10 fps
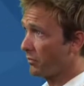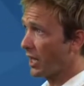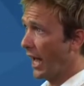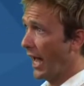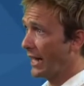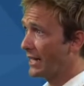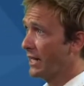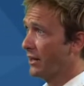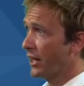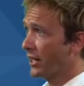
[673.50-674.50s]
And
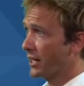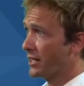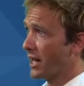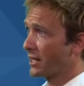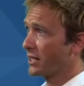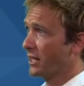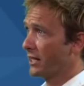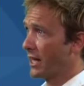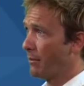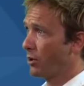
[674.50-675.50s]
they conduct
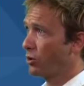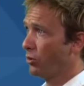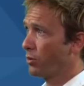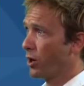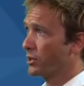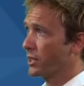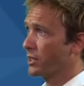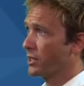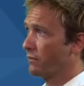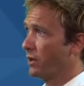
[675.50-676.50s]
chemical
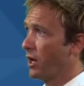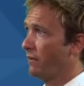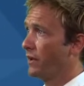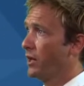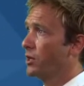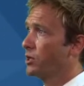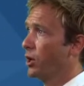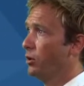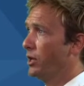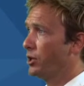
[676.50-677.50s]
processes of life.
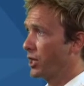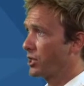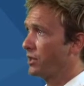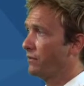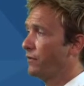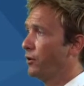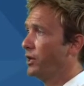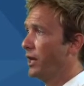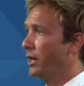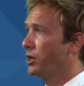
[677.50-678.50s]
So ingesting food
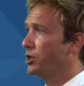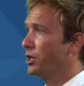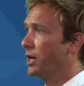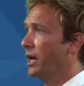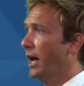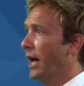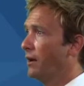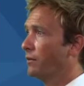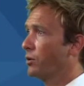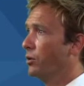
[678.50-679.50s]
and energy, and
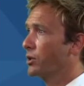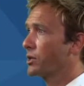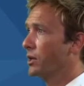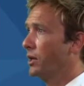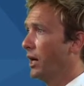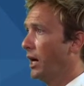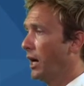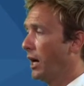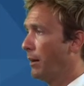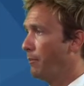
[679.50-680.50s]
of course,
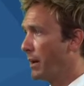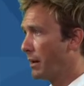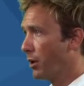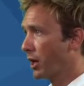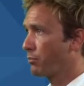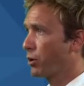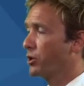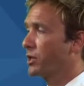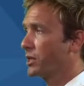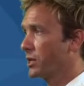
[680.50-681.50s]
metabolic
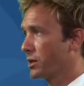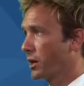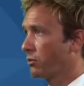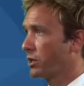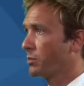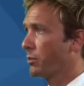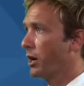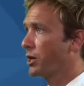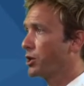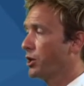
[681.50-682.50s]
processes like
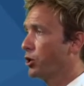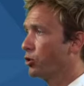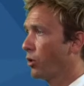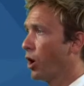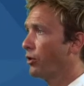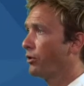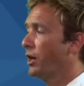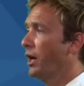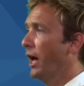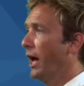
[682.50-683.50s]
respiration and growth,
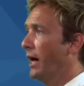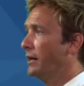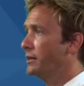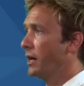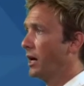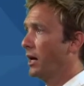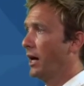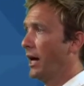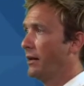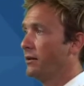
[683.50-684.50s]
and
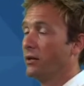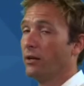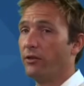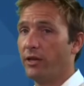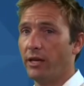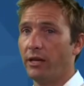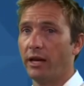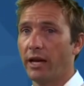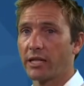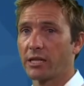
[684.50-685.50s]
the
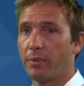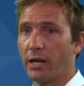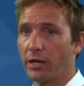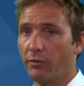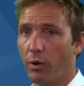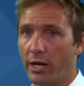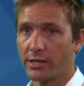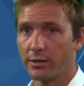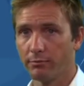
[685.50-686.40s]
expelling of waste.